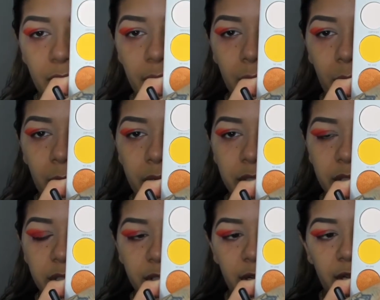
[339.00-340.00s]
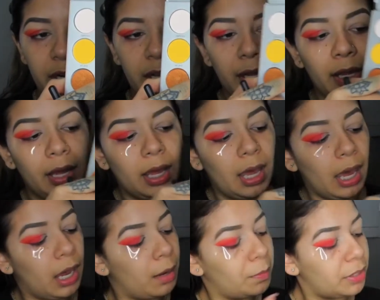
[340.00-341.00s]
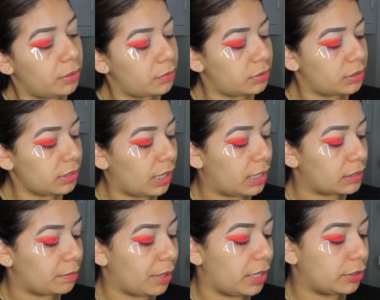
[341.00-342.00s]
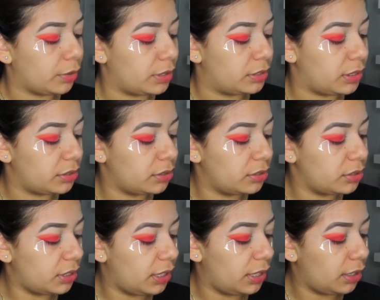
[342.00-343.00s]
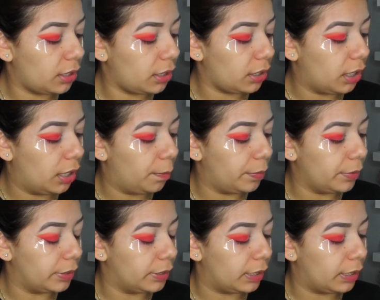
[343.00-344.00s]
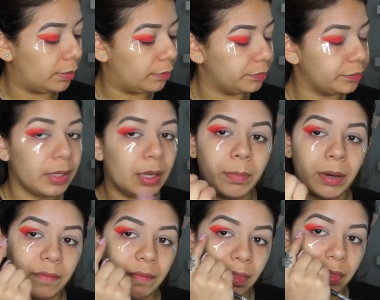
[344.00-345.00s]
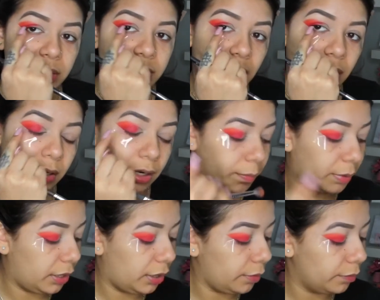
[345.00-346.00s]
orangey shade. I'm going to use this as my transition shade up above this color up here.